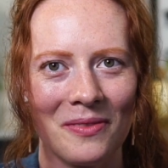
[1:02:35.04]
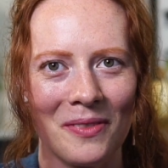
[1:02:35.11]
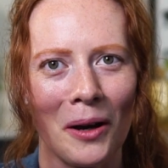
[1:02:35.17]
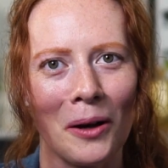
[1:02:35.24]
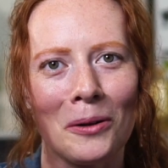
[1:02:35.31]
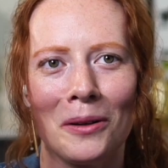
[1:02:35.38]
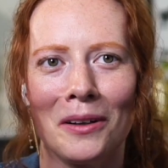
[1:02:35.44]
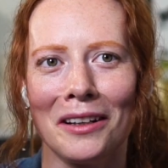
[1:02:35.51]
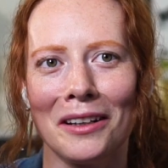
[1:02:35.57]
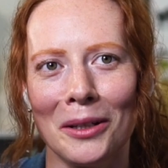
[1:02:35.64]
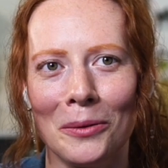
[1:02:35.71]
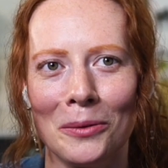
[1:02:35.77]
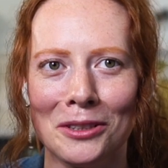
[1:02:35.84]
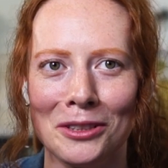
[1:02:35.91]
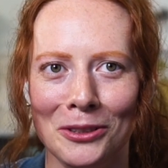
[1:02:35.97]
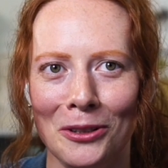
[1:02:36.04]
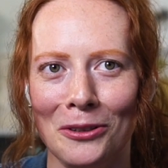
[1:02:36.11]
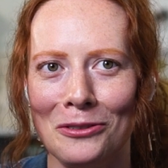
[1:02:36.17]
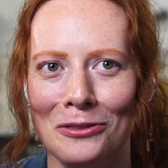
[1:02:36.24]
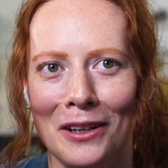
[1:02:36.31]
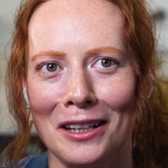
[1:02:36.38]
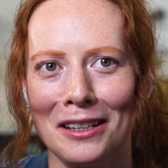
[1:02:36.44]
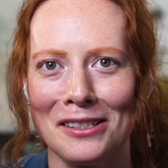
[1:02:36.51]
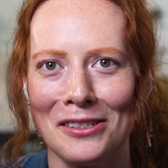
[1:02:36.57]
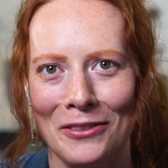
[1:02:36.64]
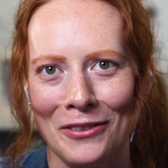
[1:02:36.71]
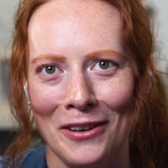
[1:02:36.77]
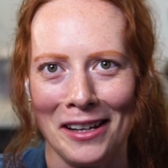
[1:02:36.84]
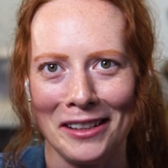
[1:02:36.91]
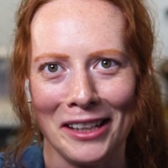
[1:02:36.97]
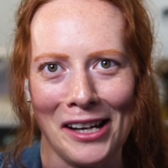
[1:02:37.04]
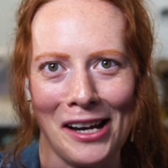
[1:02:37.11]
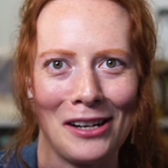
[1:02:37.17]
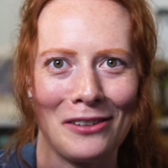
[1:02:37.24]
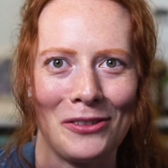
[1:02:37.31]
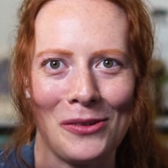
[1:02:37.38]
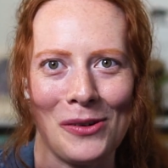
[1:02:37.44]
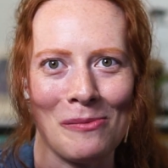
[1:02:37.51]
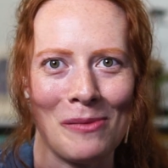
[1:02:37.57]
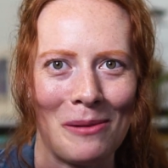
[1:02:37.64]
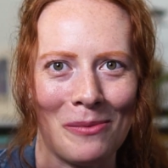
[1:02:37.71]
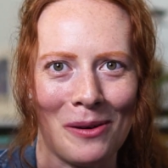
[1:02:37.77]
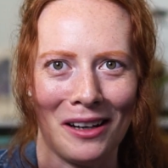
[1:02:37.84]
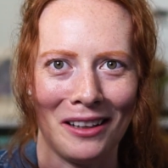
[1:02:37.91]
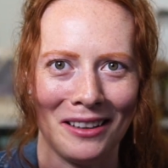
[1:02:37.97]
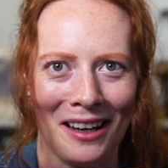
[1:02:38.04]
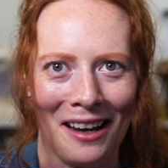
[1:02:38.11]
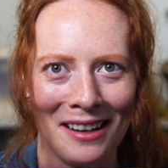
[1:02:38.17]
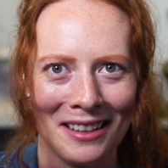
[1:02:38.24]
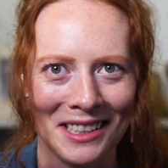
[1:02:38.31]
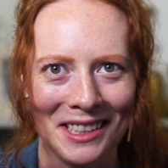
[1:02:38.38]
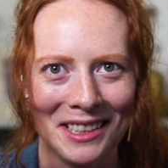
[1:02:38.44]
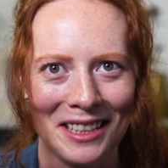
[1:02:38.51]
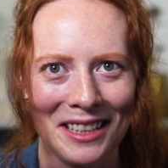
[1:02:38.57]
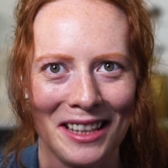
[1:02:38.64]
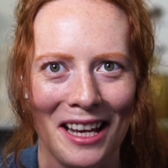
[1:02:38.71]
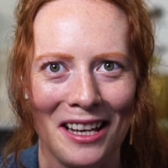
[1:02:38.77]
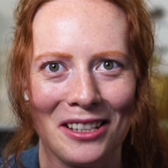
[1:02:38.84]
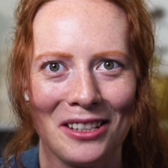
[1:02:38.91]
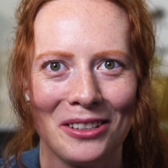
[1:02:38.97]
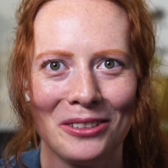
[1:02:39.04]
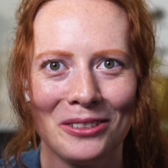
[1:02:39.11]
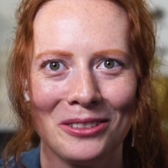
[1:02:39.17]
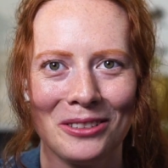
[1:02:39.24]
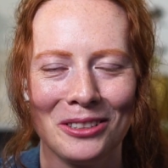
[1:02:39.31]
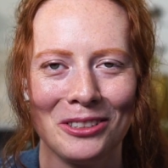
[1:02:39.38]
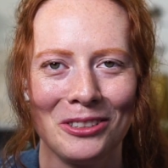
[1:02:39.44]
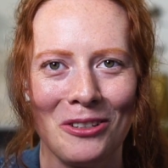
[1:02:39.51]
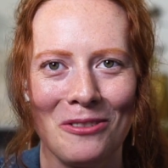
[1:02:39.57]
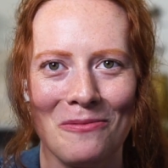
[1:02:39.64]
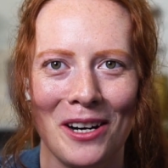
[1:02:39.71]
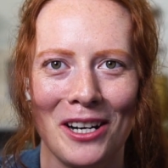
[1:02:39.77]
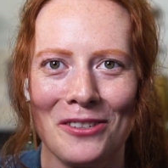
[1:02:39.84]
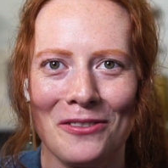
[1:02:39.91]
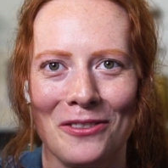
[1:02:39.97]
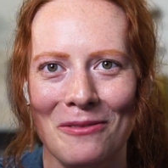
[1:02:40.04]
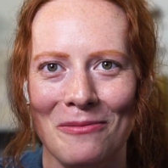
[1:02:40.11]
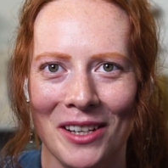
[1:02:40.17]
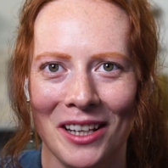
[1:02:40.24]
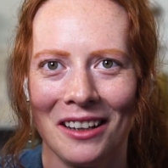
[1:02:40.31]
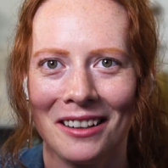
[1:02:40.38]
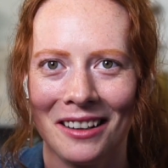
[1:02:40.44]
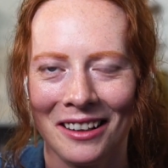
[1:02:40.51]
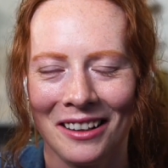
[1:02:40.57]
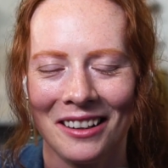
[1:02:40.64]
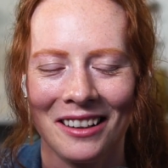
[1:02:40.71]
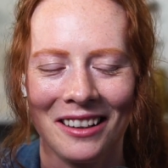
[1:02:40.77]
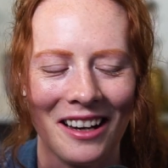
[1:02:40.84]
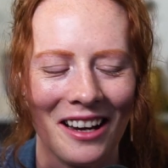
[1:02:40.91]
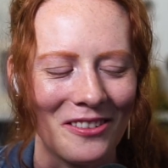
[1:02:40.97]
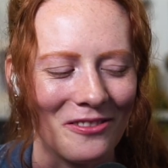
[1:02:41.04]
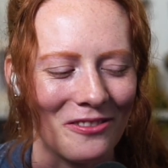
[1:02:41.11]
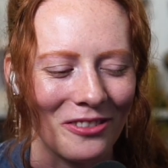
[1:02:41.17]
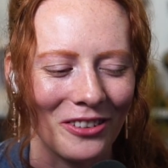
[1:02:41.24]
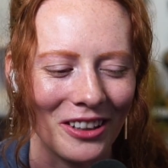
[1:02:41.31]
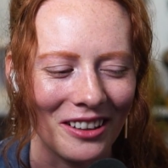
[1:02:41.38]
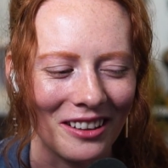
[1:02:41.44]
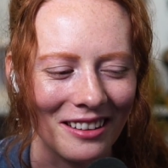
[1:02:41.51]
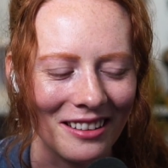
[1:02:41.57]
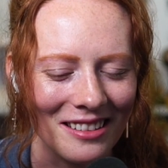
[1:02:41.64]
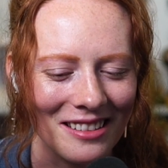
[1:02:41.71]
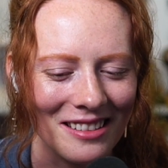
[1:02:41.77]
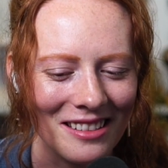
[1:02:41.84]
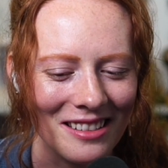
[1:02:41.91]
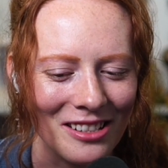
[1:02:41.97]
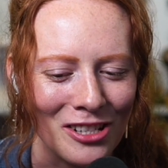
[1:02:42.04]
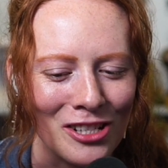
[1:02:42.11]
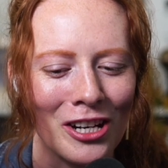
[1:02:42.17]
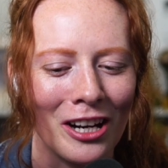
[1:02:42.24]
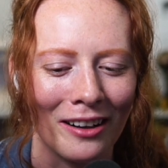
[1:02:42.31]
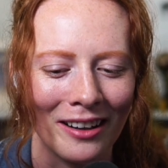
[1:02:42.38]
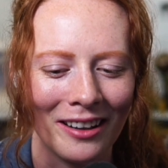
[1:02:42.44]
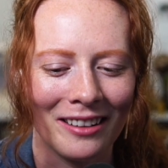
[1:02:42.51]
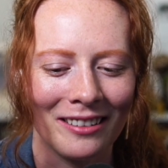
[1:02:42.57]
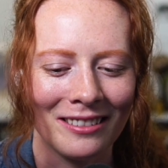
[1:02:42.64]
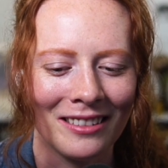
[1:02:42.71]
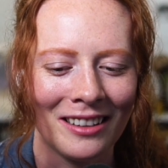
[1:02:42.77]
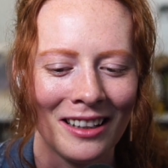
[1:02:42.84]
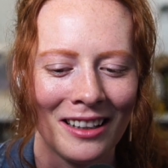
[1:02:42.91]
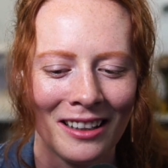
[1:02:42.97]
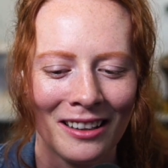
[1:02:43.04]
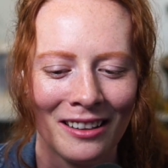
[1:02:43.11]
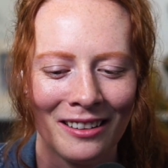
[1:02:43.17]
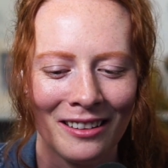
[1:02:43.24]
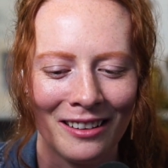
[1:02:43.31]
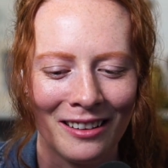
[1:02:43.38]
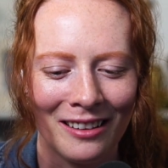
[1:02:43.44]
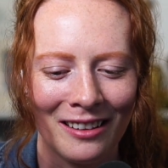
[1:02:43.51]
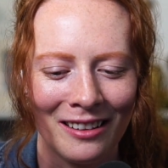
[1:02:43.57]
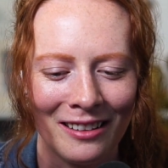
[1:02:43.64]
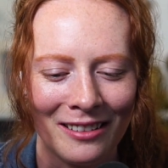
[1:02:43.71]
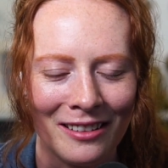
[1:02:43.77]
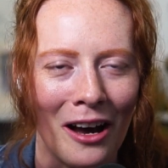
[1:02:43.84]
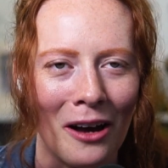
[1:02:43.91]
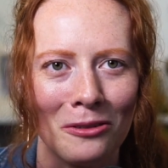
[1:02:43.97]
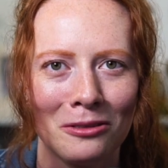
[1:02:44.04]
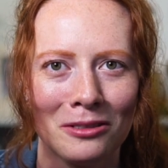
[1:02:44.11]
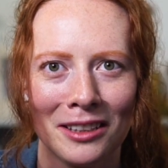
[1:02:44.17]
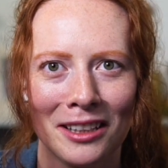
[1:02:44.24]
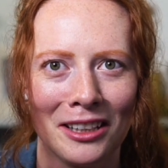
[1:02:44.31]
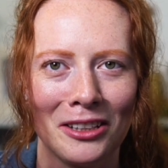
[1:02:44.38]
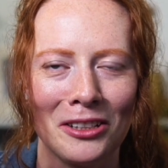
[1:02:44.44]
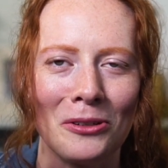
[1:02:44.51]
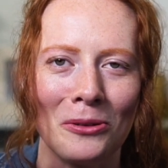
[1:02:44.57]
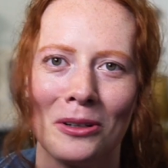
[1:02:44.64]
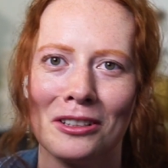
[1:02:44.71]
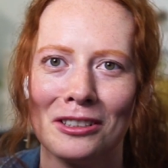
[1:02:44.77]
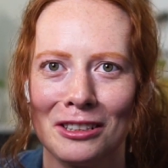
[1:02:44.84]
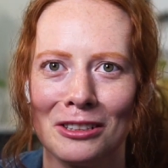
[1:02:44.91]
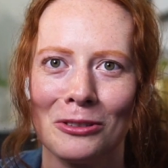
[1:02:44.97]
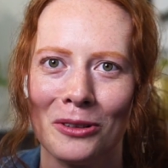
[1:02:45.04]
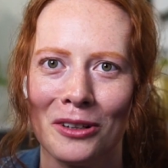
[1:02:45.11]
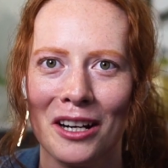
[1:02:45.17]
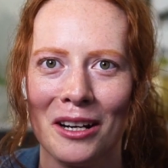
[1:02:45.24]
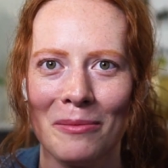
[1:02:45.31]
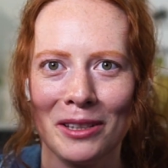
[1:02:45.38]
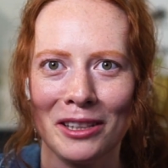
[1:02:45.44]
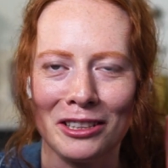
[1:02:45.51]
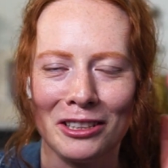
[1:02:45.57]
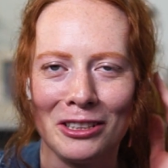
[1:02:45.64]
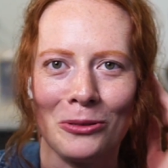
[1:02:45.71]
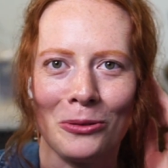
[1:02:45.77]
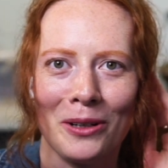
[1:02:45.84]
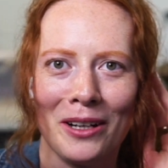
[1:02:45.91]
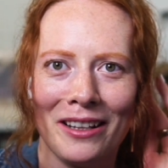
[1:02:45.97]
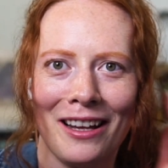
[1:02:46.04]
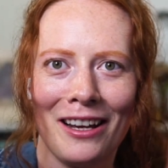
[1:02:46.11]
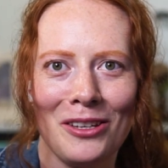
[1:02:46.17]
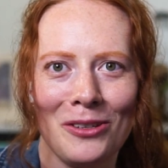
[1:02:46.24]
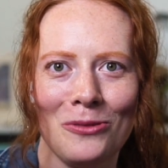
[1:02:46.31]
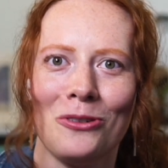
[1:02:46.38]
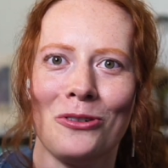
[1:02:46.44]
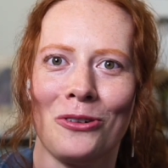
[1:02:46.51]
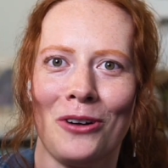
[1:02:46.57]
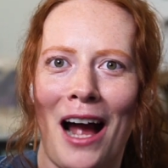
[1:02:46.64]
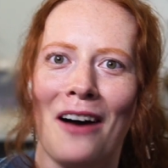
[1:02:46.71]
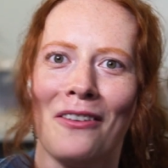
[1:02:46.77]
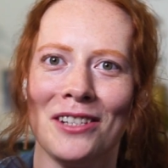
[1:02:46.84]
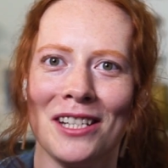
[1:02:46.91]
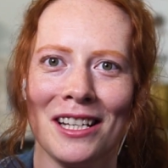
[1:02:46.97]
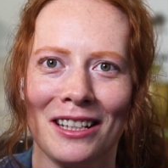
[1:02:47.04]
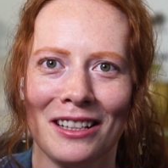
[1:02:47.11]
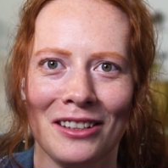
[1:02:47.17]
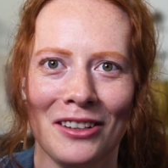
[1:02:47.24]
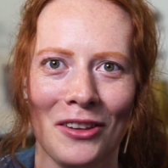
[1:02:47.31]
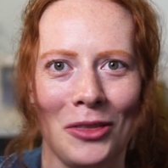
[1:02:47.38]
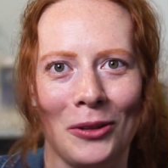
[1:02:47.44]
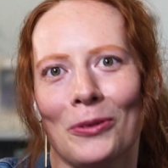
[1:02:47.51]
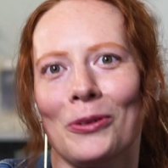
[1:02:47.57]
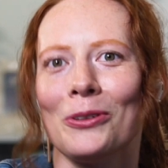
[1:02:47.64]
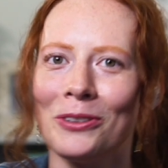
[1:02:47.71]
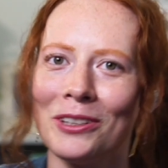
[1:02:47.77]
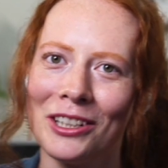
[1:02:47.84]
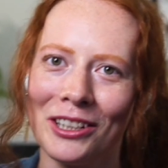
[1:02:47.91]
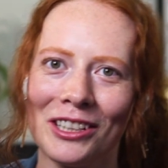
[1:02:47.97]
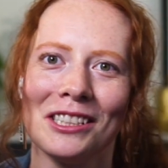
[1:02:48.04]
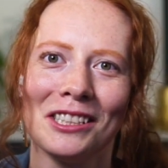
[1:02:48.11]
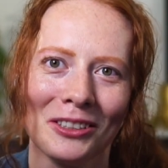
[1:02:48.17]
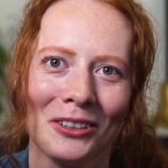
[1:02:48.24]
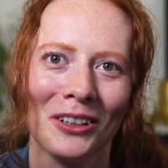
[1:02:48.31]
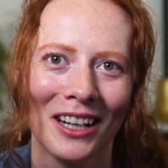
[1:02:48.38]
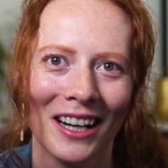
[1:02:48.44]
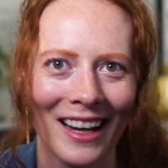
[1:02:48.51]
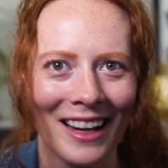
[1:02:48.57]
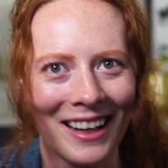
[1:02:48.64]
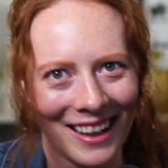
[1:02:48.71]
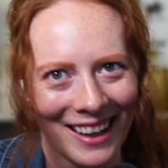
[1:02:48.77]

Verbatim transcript: Aquinnah, it was so fun to finally have you on my podcast. Thank you so much for being here and for sharing not only your story, but the story that you crafted through your story